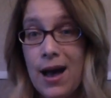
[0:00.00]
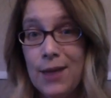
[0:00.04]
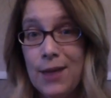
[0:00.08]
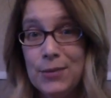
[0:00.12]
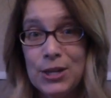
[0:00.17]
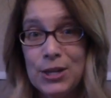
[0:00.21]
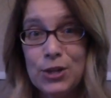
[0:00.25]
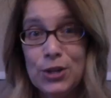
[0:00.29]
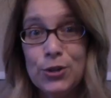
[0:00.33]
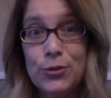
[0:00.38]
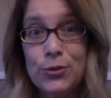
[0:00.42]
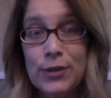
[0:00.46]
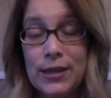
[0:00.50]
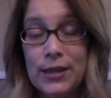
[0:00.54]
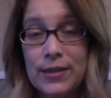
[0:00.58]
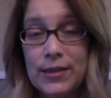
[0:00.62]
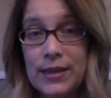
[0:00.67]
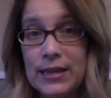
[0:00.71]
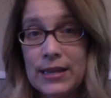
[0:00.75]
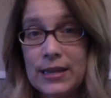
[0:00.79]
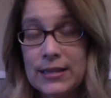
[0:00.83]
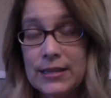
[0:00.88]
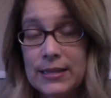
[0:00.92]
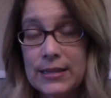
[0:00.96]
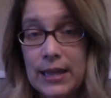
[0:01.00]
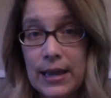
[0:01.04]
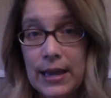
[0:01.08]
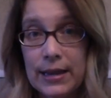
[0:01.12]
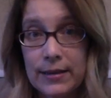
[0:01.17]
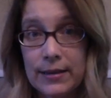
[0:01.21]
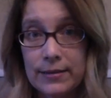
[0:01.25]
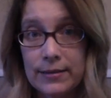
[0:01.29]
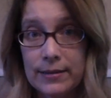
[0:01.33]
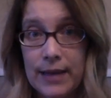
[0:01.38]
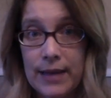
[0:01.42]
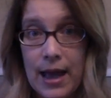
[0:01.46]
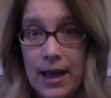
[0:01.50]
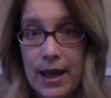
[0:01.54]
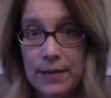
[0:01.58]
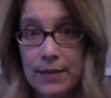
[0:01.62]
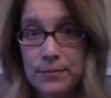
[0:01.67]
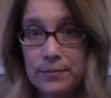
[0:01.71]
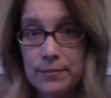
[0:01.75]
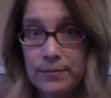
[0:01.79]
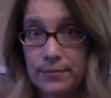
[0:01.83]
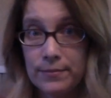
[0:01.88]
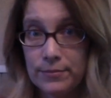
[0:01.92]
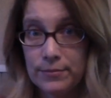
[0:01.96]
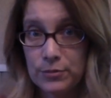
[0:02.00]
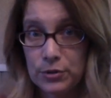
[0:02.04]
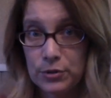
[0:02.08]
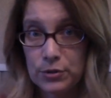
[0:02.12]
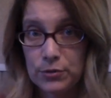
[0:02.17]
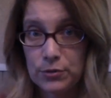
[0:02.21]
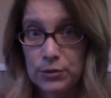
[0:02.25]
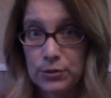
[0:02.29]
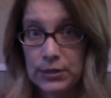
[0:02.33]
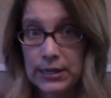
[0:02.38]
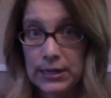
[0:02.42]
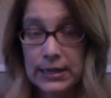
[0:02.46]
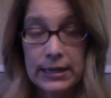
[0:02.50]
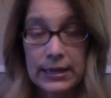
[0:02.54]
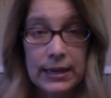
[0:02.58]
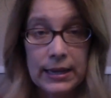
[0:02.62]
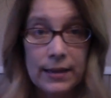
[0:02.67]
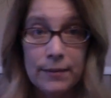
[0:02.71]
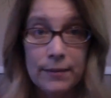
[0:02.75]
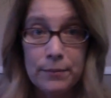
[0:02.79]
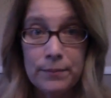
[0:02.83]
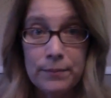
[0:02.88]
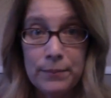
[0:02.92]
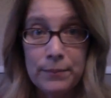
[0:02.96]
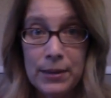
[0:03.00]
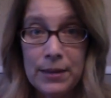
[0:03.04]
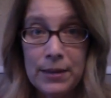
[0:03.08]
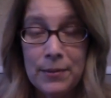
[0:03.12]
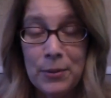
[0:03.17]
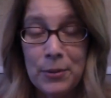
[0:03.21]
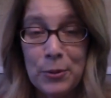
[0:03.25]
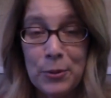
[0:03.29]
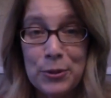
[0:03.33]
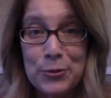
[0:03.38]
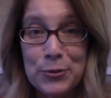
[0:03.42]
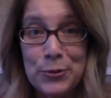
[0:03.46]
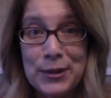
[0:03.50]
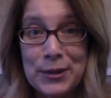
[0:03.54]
including things like not kicking people with